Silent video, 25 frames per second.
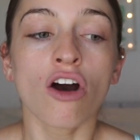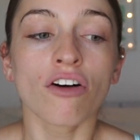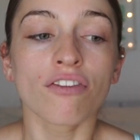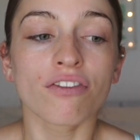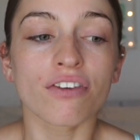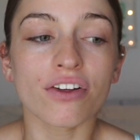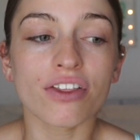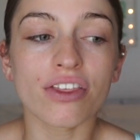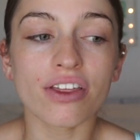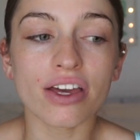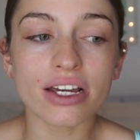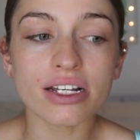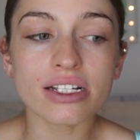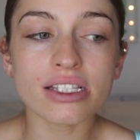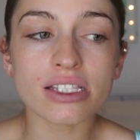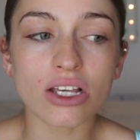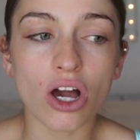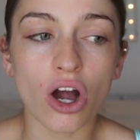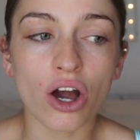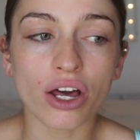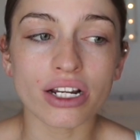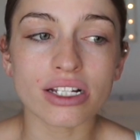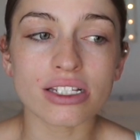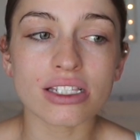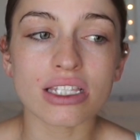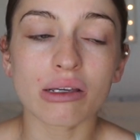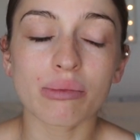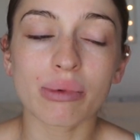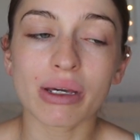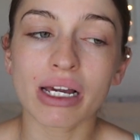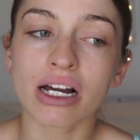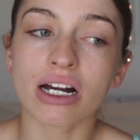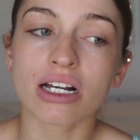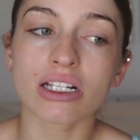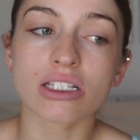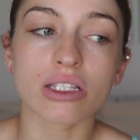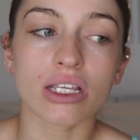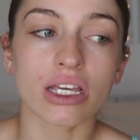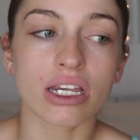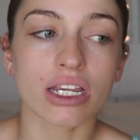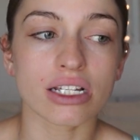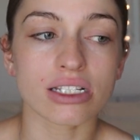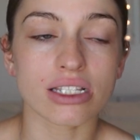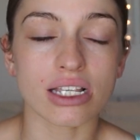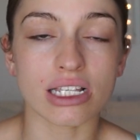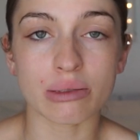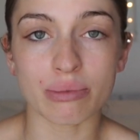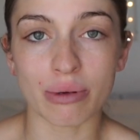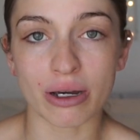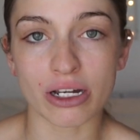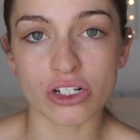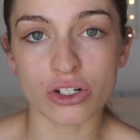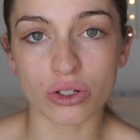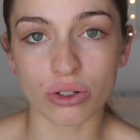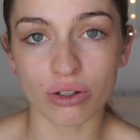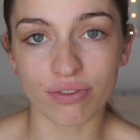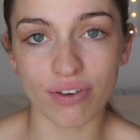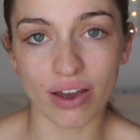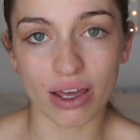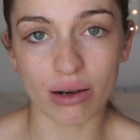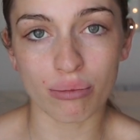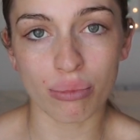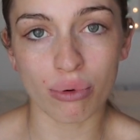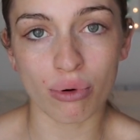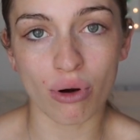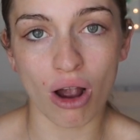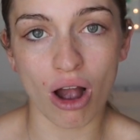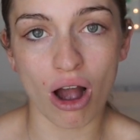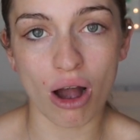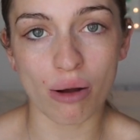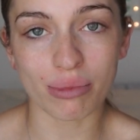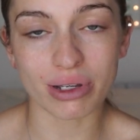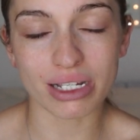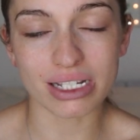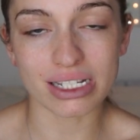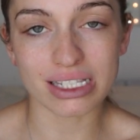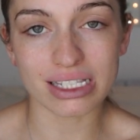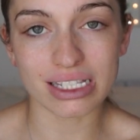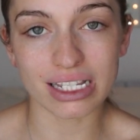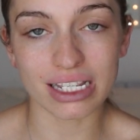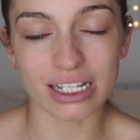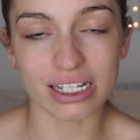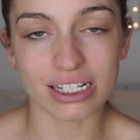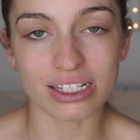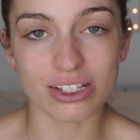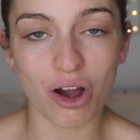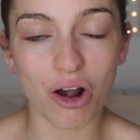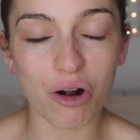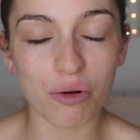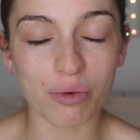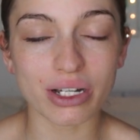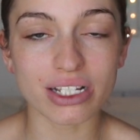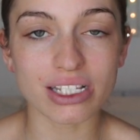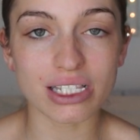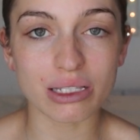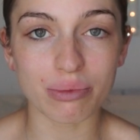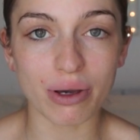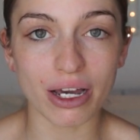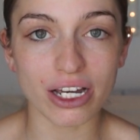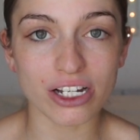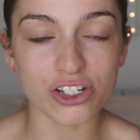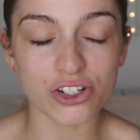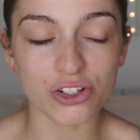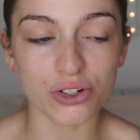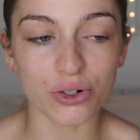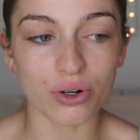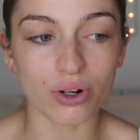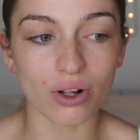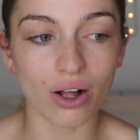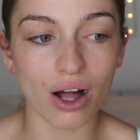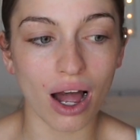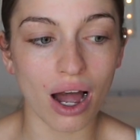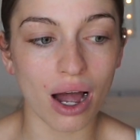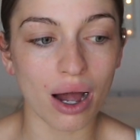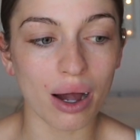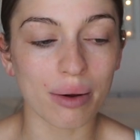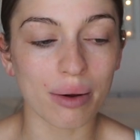for this, honestly, because it is a special event, prom is always special,